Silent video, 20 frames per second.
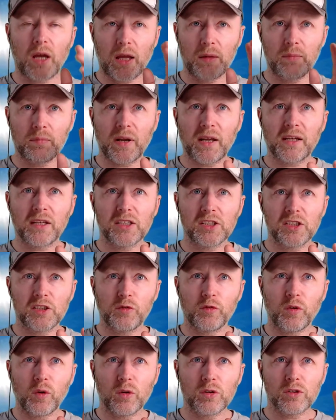in brackets,
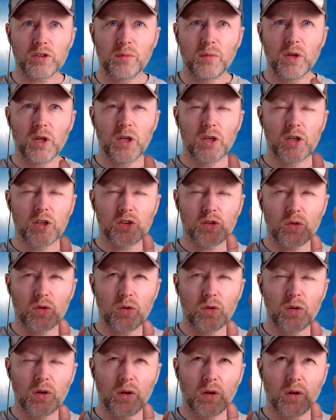she follows him.
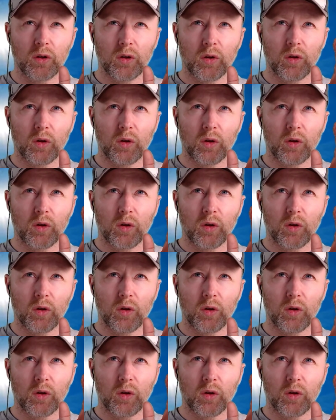So,